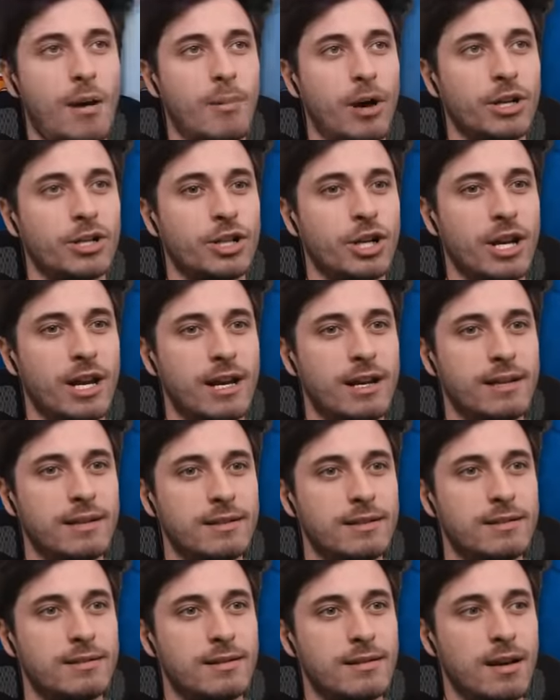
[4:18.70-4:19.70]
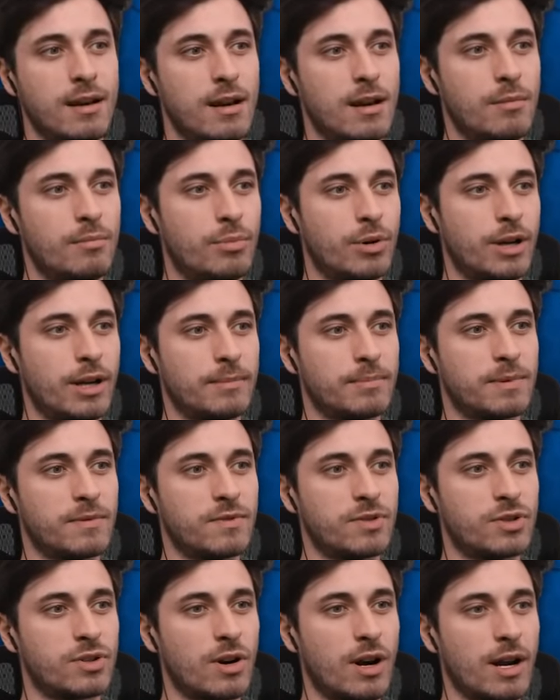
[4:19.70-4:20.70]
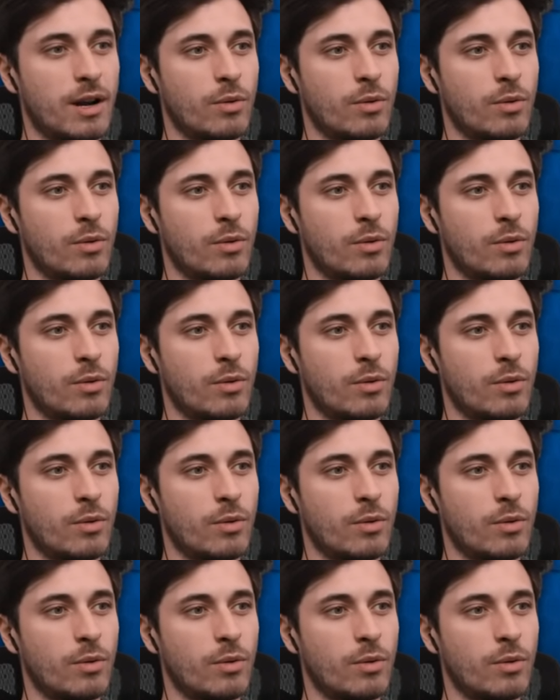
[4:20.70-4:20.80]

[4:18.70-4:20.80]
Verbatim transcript: much is preemptive strike?